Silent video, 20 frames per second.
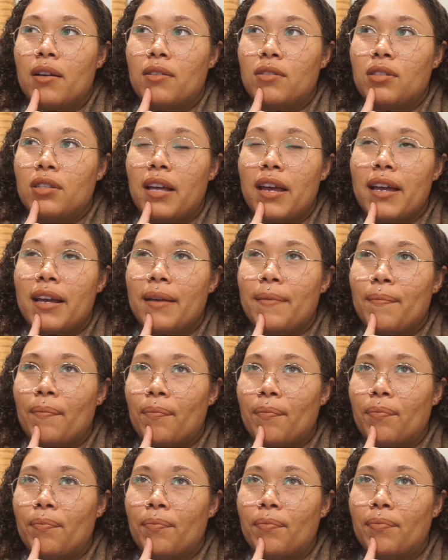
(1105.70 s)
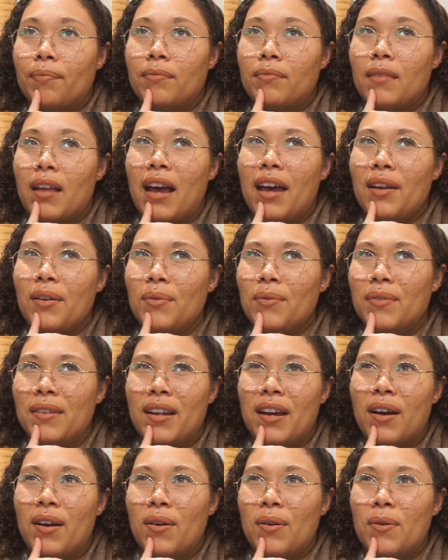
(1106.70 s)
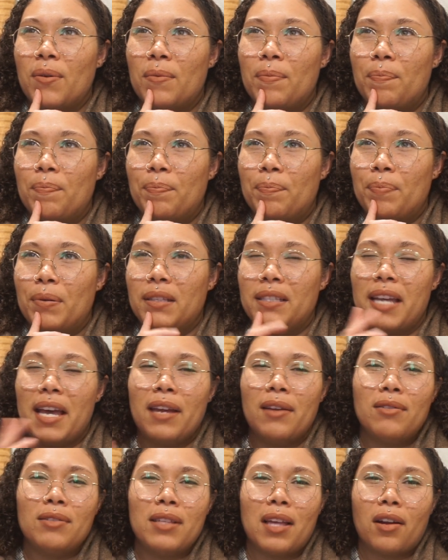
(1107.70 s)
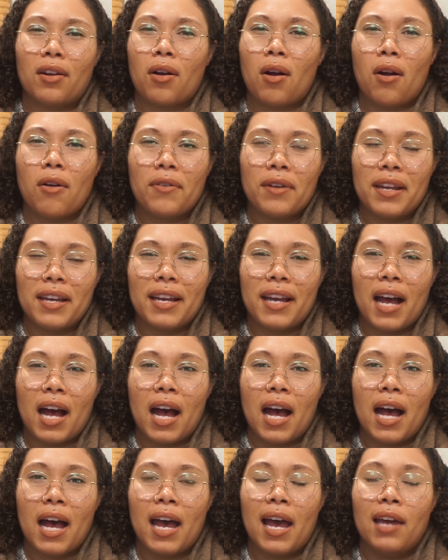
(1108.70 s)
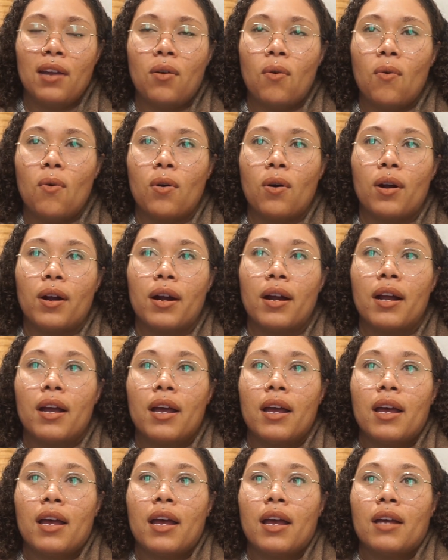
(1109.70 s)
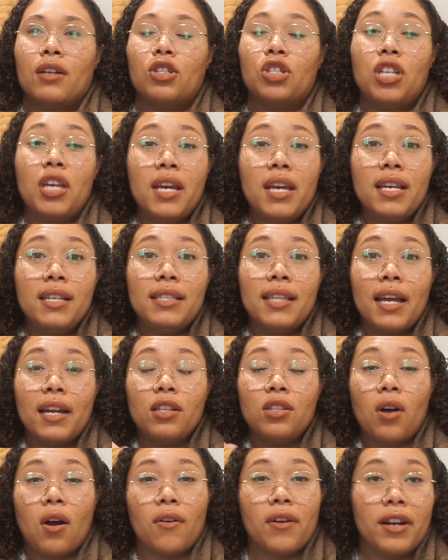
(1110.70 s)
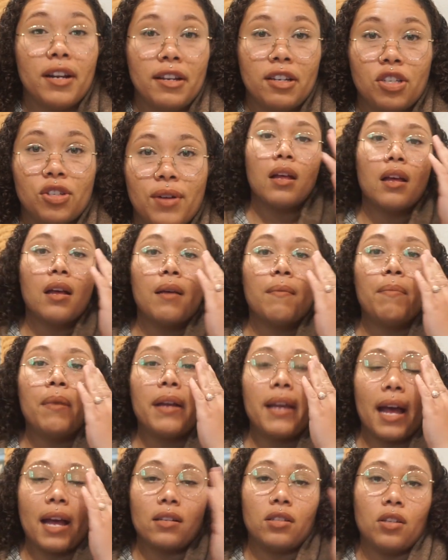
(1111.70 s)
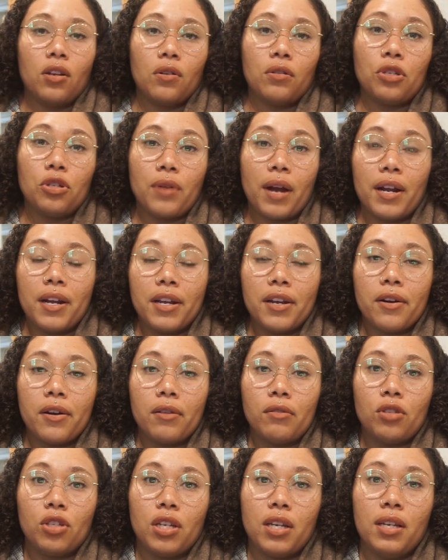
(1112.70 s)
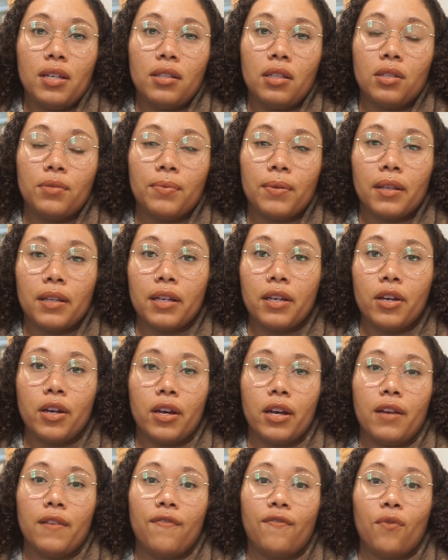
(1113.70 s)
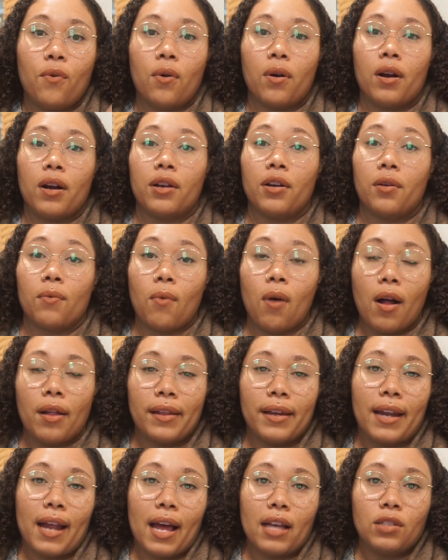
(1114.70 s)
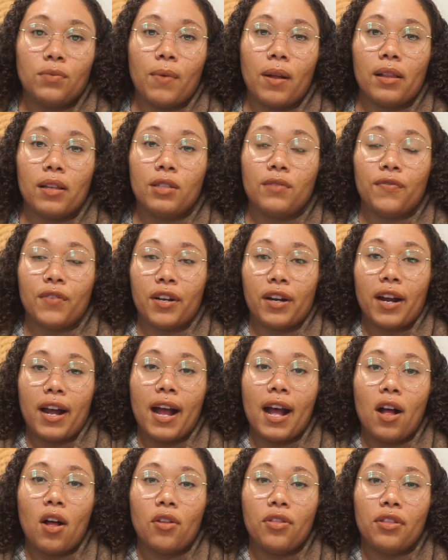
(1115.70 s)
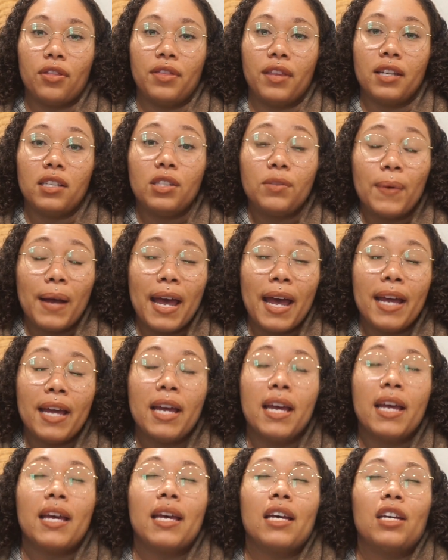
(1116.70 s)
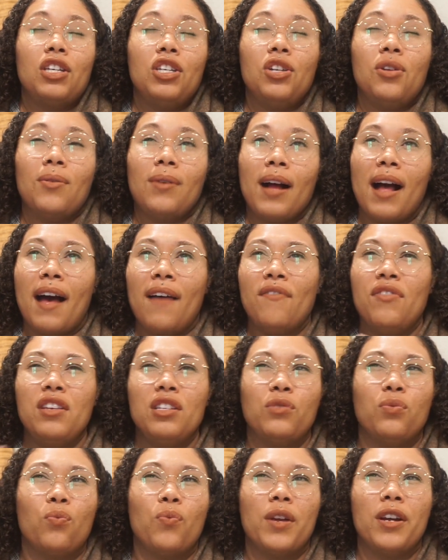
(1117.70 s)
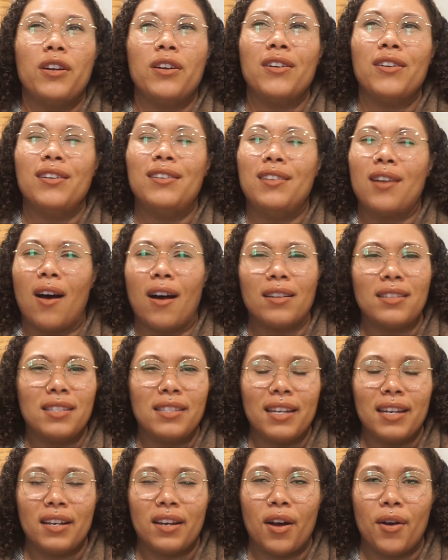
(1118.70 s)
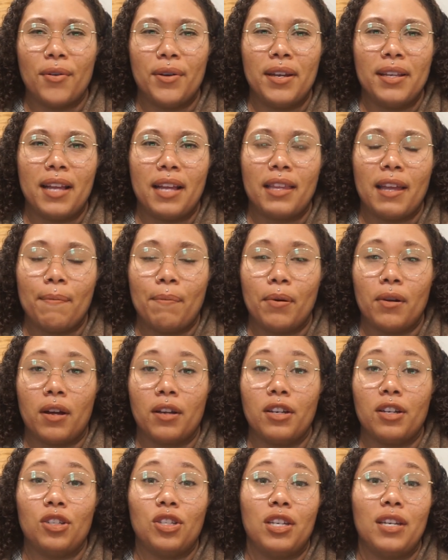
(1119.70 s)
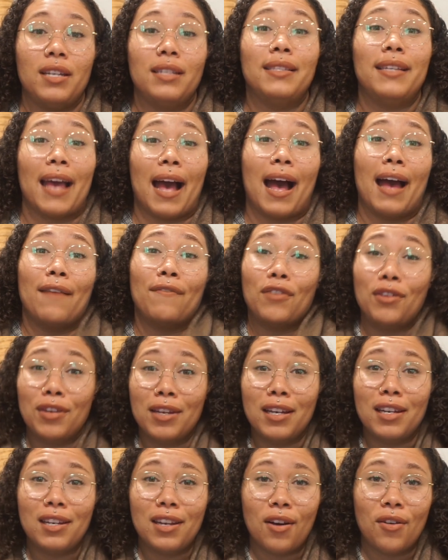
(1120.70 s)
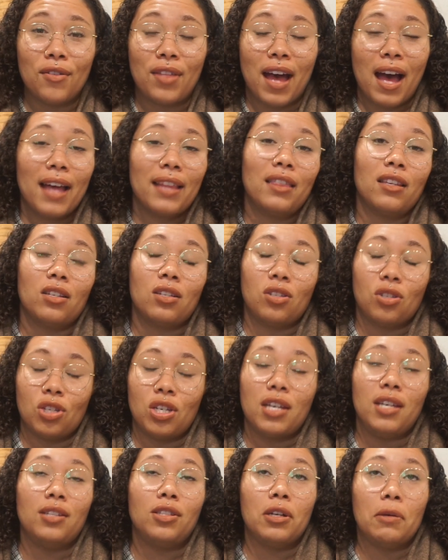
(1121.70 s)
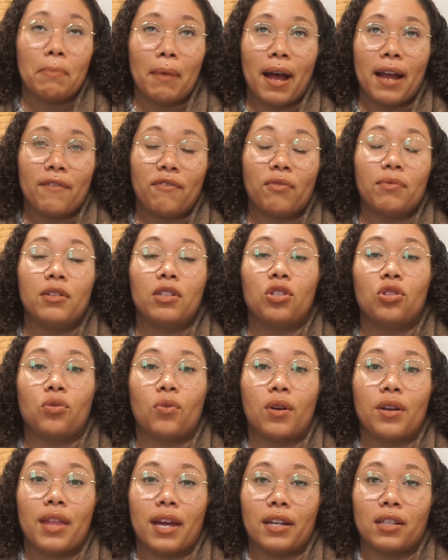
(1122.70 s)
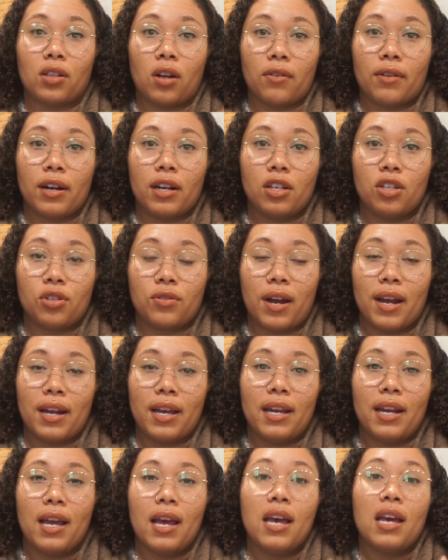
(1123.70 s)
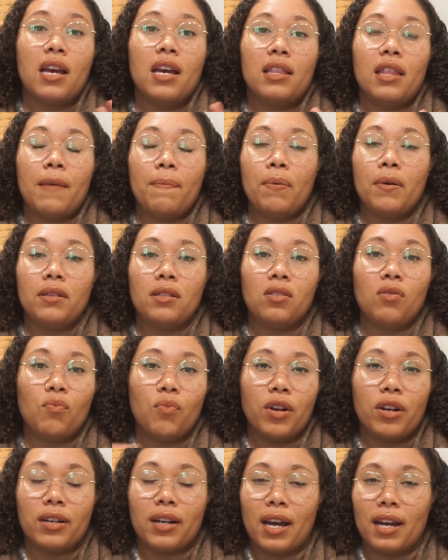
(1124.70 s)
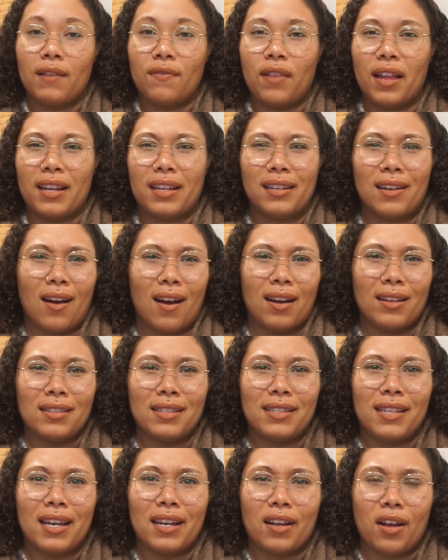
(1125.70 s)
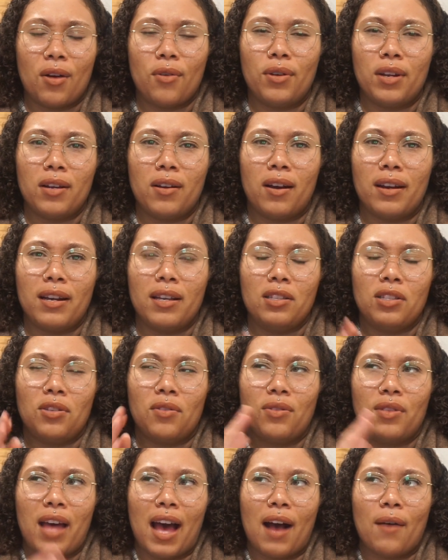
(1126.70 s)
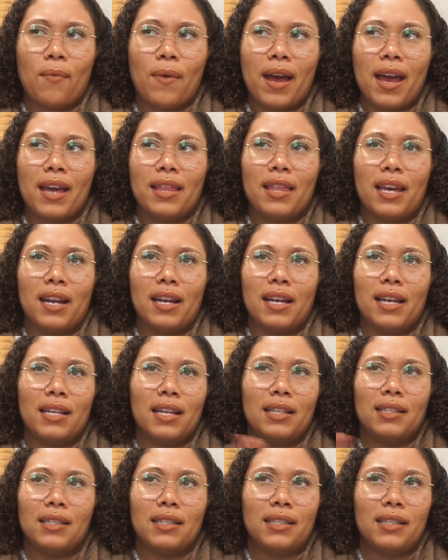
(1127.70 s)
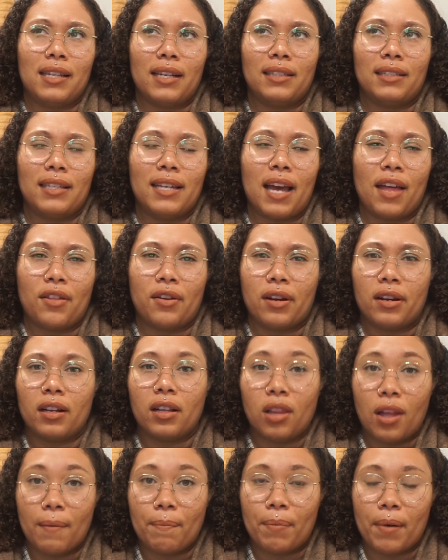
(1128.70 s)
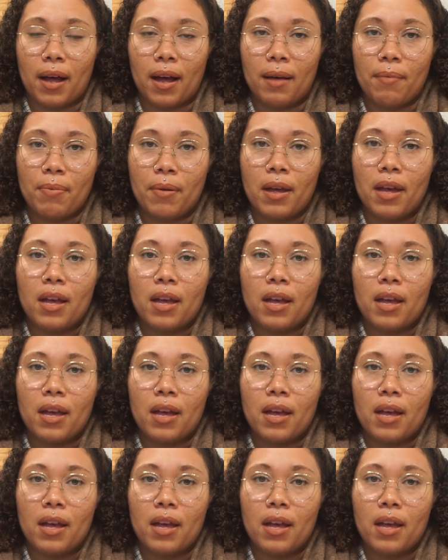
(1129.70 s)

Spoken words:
Like, I don't know, potatoes that are already cut, or cheese that is already shredded. But yeah, so shredding your own cheese is really good for your wallet as well as for your health. This way you don't have this weird non-stick coating that they put on your cheese. Yeah, if you didn't know that, the cheese you're buying from the store that is already shredded, they put some weird kind of like non-stick coating on it, so that way it doesn't stick together and clump up.